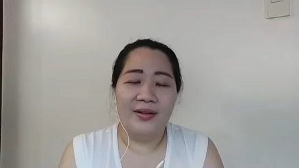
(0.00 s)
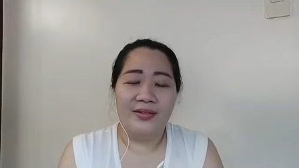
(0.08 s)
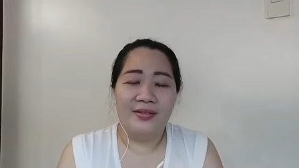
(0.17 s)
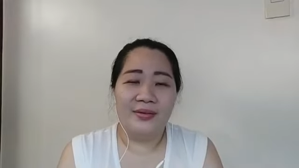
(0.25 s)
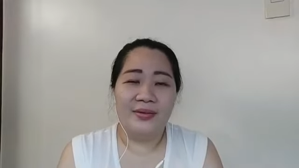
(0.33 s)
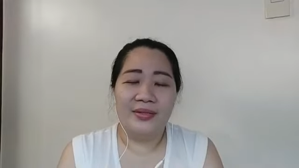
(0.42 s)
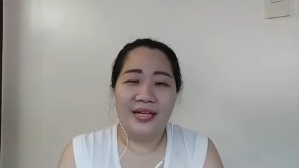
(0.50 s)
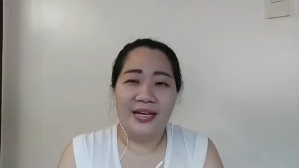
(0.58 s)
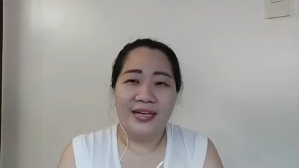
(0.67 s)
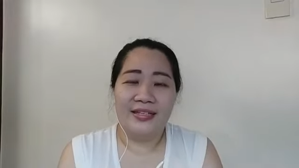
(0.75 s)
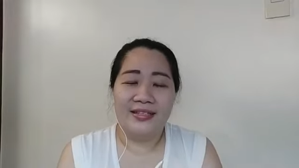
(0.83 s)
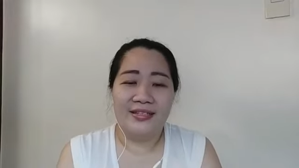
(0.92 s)
So
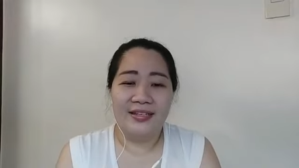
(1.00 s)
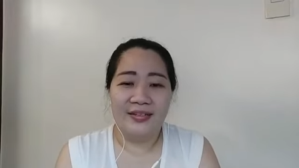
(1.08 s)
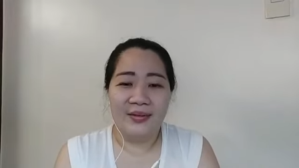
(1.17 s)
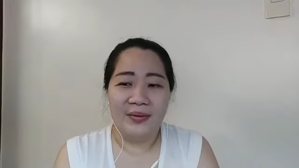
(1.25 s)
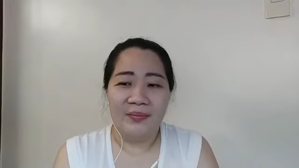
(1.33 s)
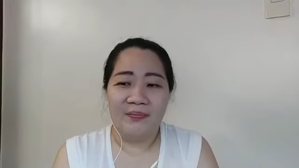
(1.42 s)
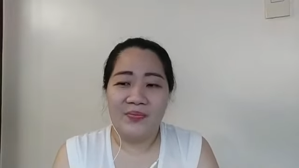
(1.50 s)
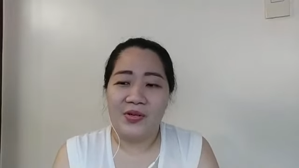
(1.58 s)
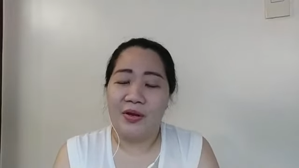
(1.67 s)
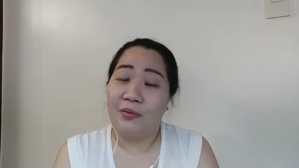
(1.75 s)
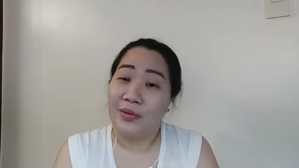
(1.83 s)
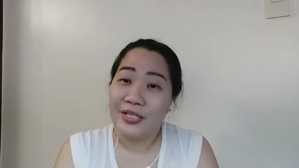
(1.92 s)
that's ano. So
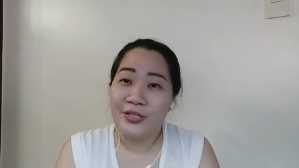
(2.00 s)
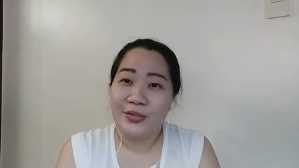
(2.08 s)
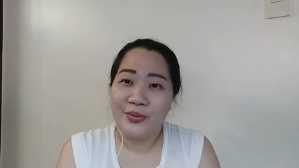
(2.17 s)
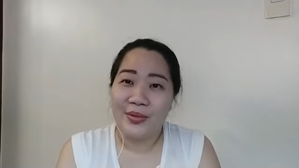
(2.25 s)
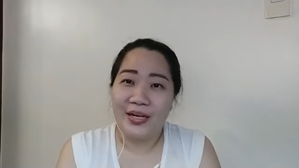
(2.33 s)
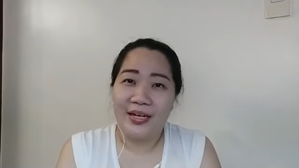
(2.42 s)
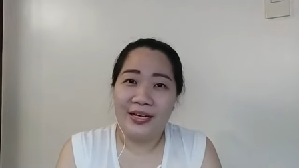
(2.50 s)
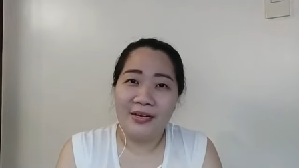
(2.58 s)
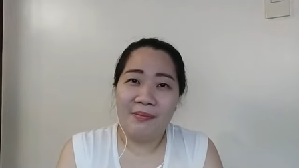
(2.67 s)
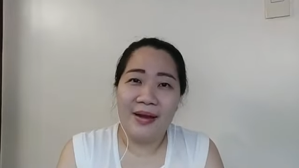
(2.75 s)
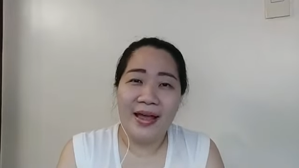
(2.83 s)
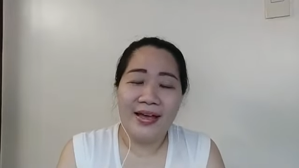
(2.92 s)
I wish you a
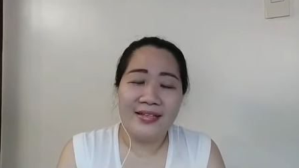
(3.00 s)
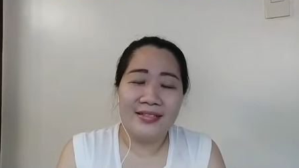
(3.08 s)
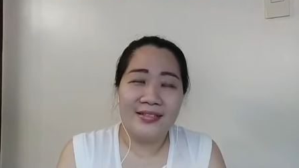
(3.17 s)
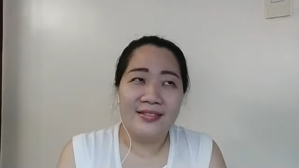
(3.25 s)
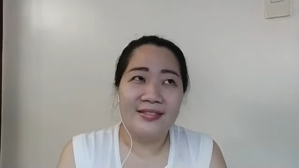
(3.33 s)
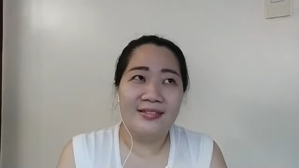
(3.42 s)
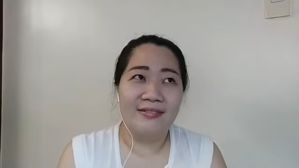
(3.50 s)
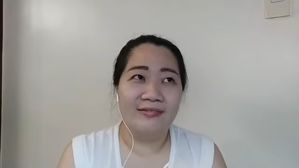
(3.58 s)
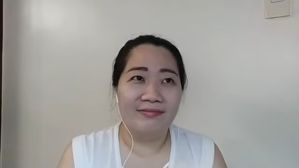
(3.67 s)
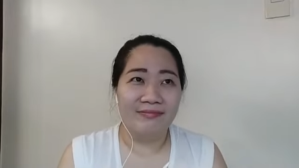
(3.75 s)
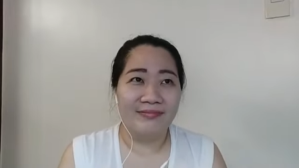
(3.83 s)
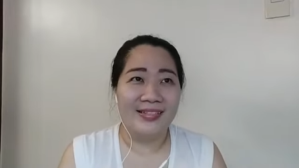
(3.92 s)
blessed
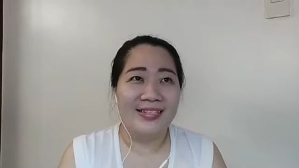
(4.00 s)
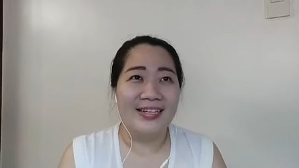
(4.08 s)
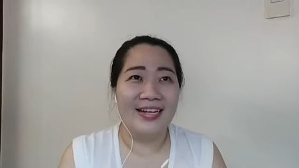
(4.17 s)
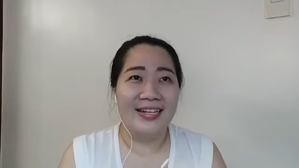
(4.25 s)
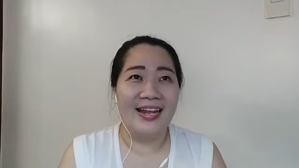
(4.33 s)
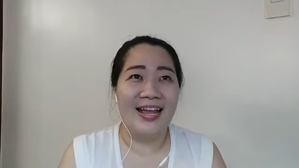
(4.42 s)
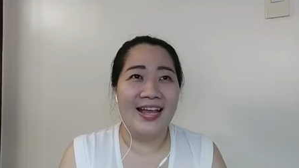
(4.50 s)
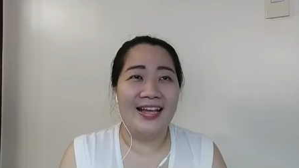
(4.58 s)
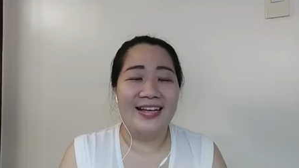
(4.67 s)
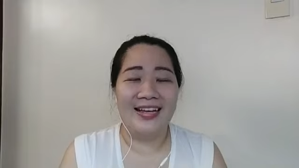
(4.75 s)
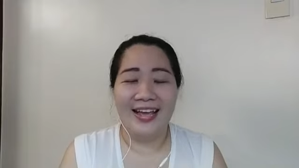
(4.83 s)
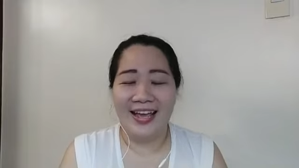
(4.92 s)
Sunday,
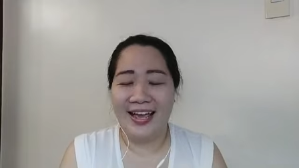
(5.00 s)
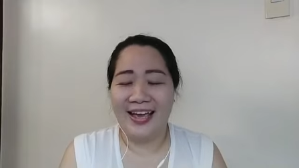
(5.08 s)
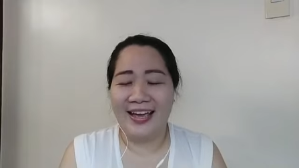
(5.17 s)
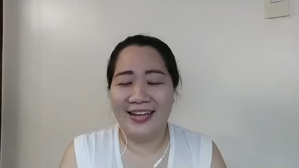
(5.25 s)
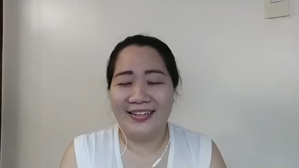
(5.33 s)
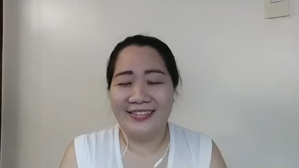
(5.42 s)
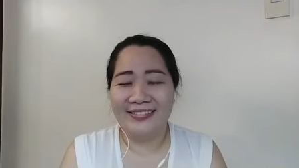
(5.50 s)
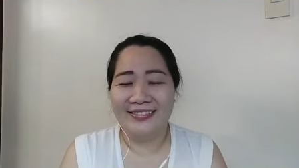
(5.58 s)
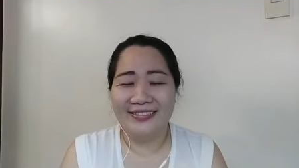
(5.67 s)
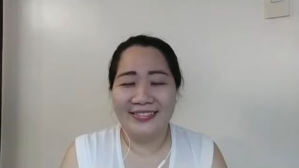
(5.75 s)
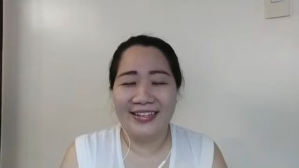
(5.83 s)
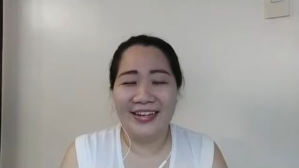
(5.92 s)
and
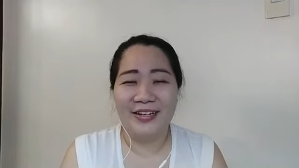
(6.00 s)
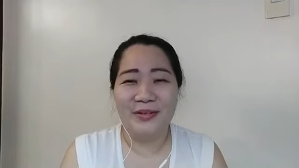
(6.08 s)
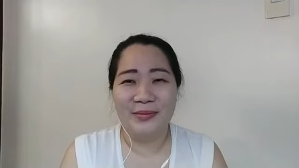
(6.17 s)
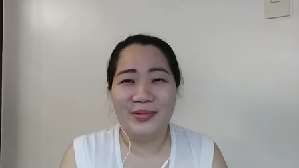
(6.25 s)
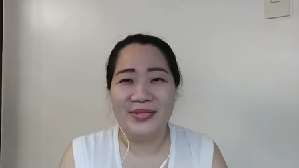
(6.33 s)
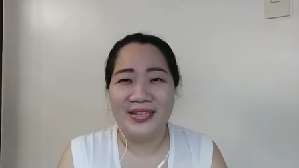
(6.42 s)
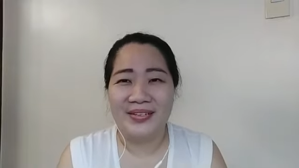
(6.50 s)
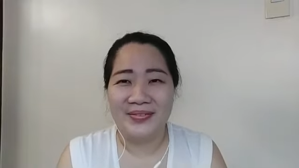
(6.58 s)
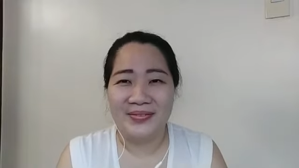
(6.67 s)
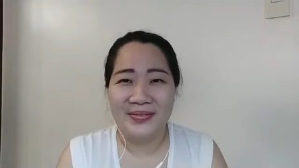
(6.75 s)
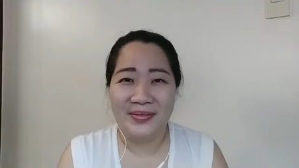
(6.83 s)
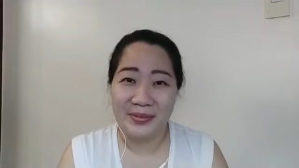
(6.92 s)
I hope to see
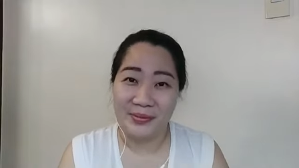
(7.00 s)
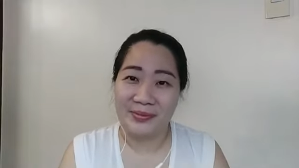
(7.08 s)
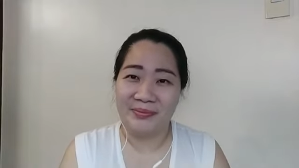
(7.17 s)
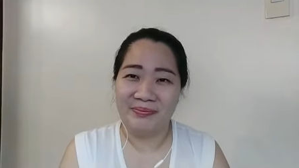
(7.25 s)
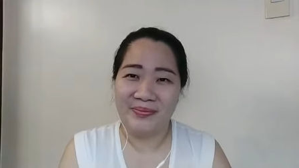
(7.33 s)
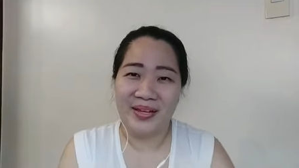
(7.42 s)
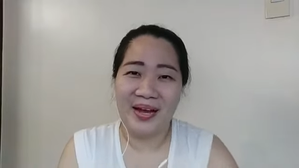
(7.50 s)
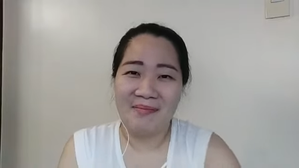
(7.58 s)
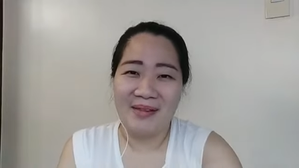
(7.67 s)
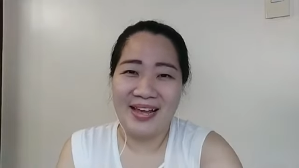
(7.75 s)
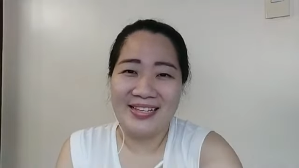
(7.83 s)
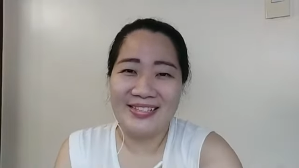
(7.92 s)
you soon. God
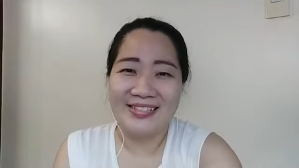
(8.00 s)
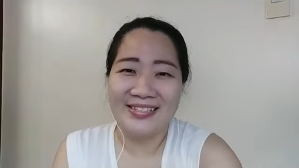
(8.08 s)
bless.